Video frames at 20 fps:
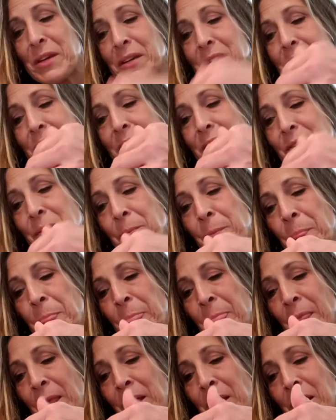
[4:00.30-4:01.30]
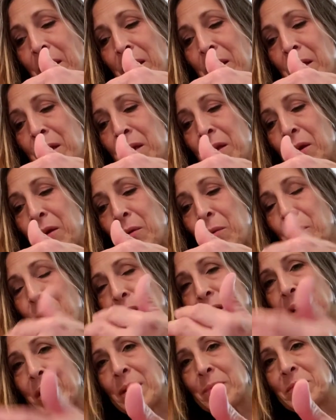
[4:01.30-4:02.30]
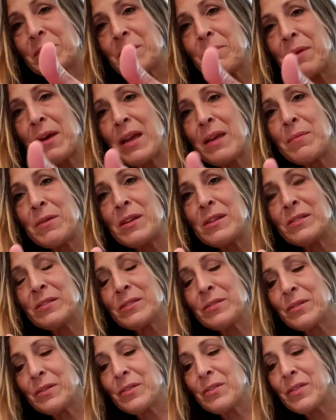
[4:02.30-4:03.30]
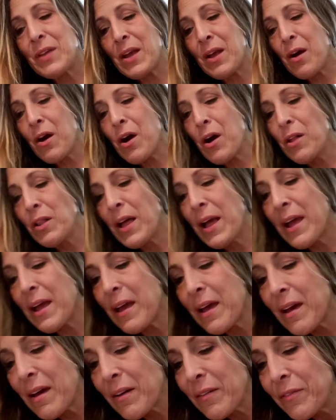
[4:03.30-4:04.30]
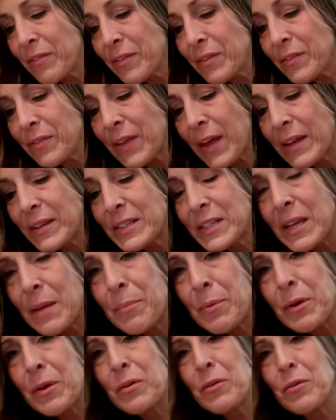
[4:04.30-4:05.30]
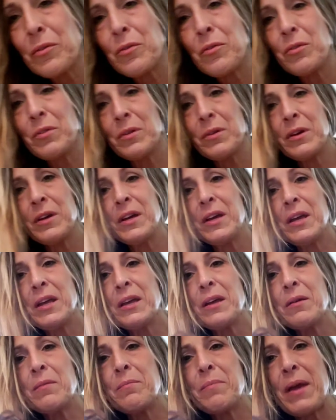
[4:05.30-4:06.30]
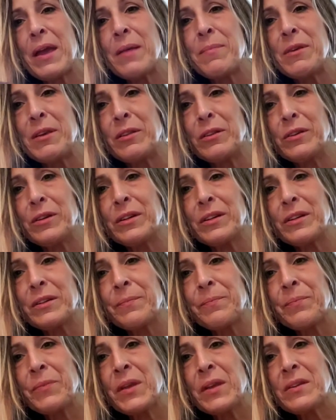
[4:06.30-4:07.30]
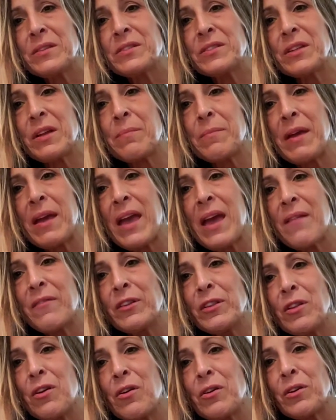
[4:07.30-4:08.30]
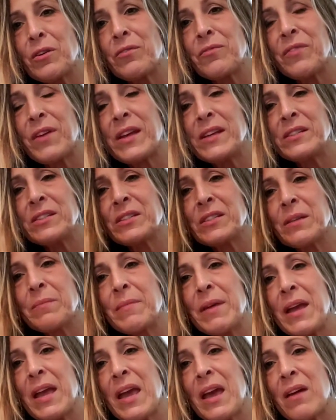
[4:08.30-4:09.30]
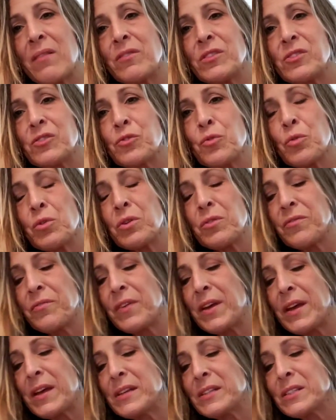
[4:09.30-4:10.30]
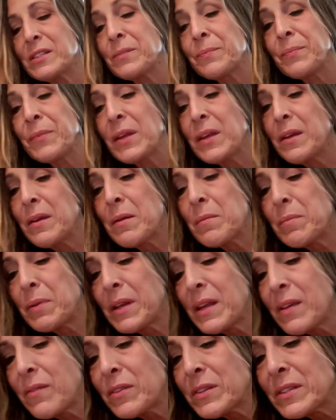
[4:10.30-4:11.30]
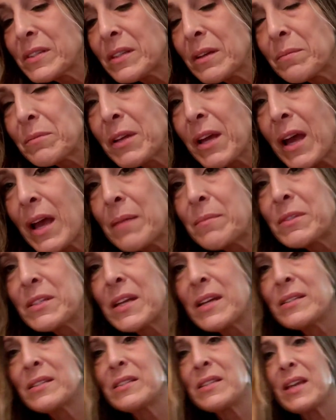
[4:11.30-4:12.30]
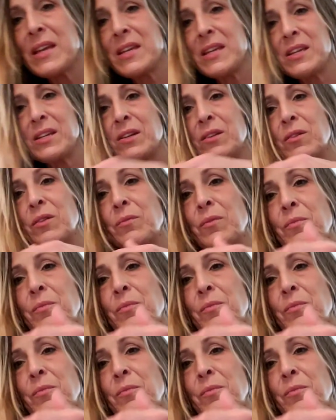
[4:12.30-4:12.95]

because when it comes to babies, they all have that typical baby look. Some may have a longer face, some may have a shorter face, but even sometimes as they get